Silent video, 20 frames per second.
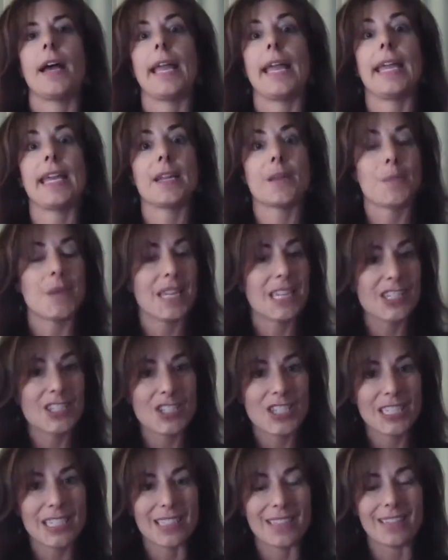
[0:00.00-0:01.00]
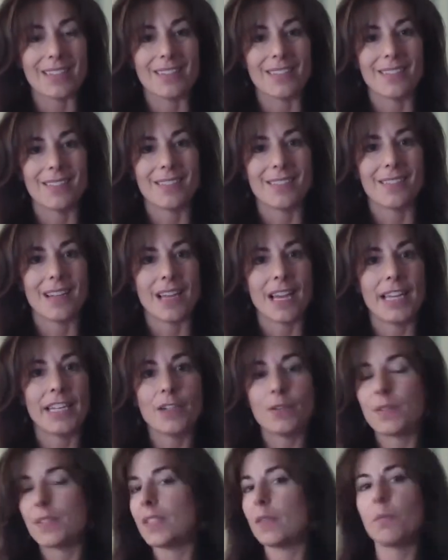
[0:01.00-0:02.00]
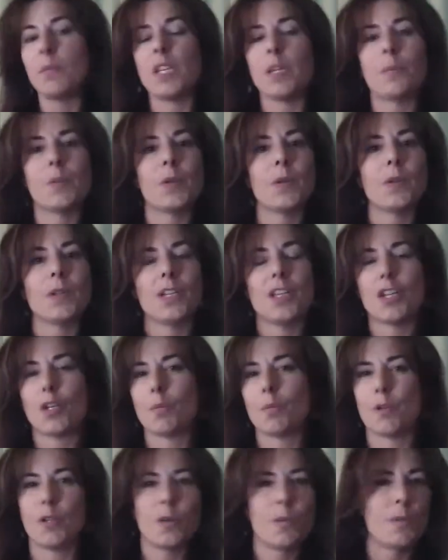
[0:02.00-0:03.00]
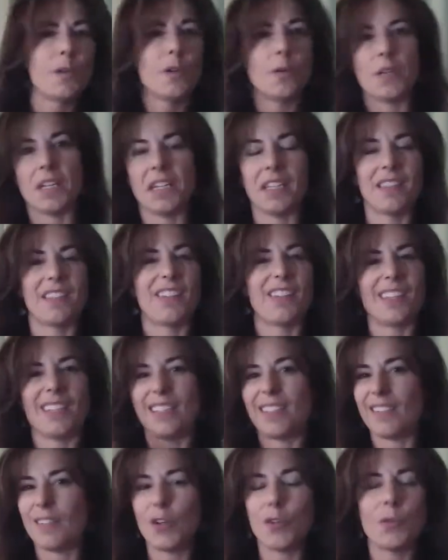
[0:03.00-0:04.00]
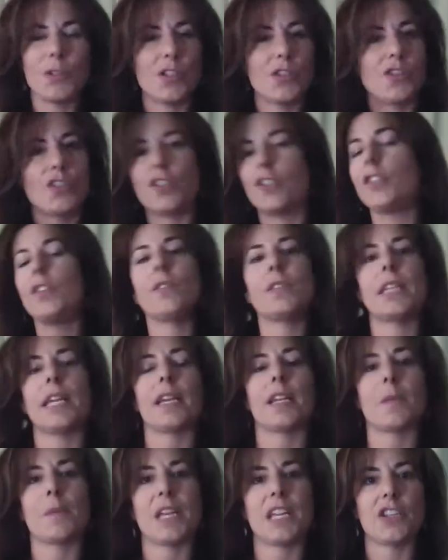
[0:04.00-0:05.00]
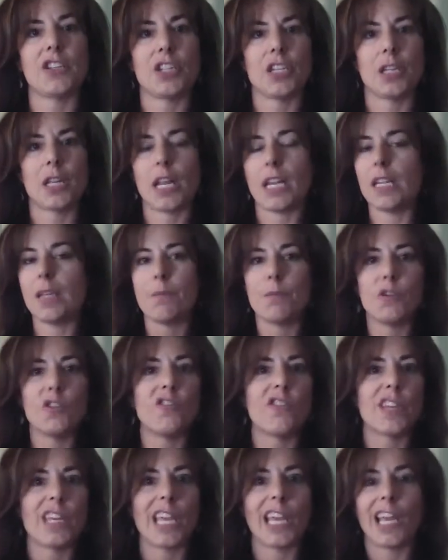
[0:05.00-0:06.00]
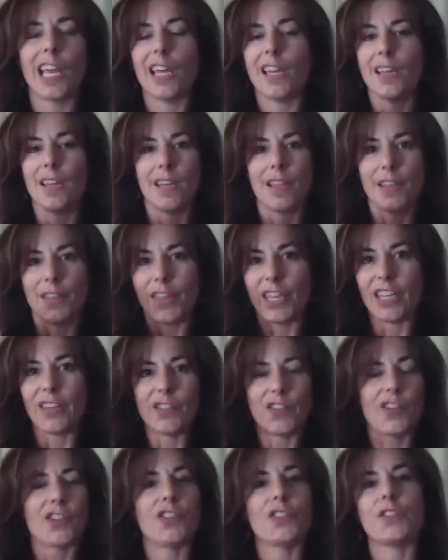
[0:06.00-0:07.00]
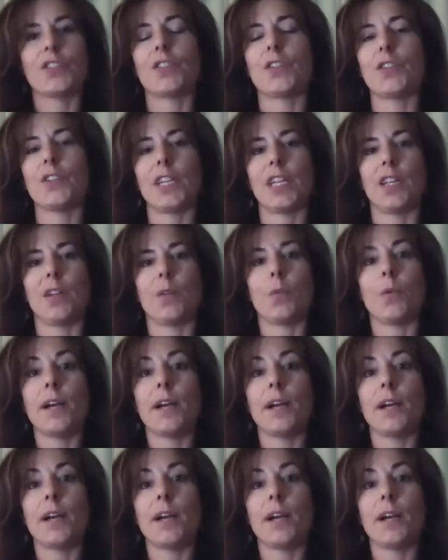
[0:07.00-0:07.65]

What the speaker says: Animation. I know some people, poo-poo it, and they're like, oh, you shouldn't use animation, any moving things on your screen.